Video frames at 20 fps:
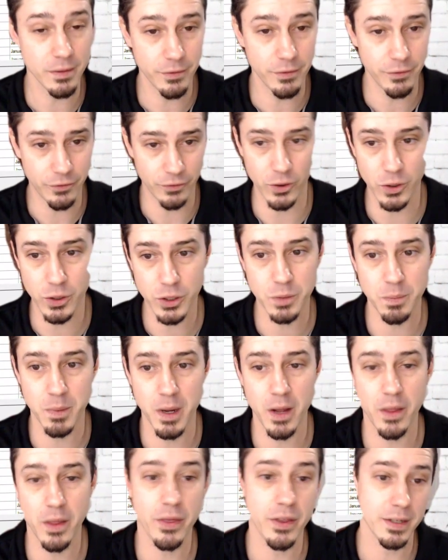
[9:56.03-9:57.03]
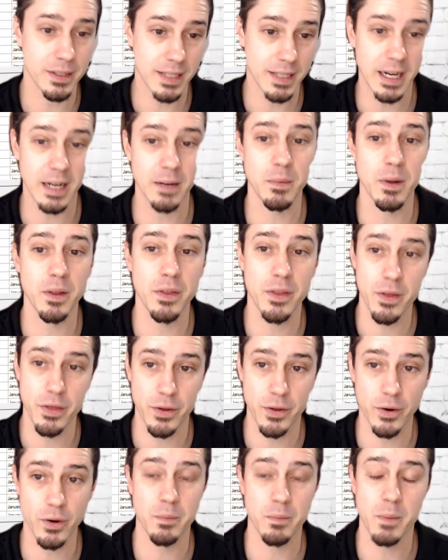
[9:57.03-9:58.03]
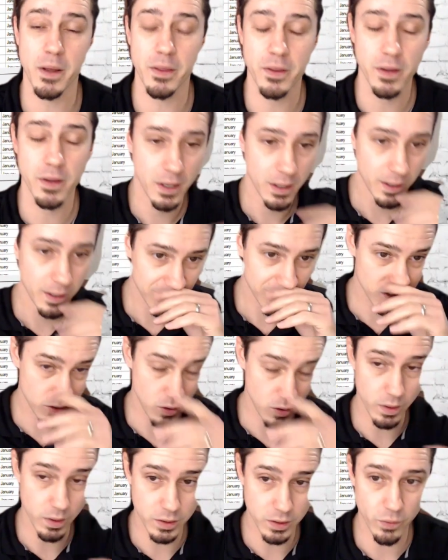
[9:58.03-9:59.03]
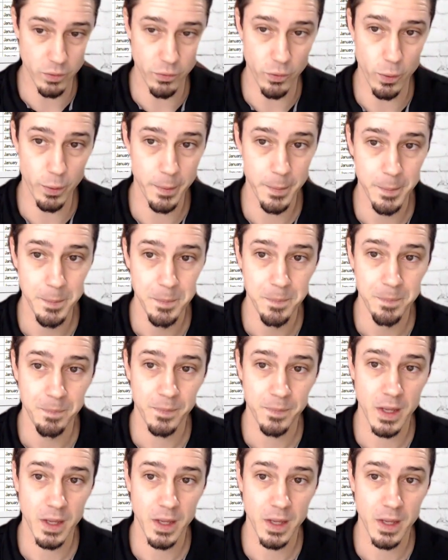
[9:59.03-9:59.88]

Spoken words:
The first month, the second month, the third month, so on and so forth.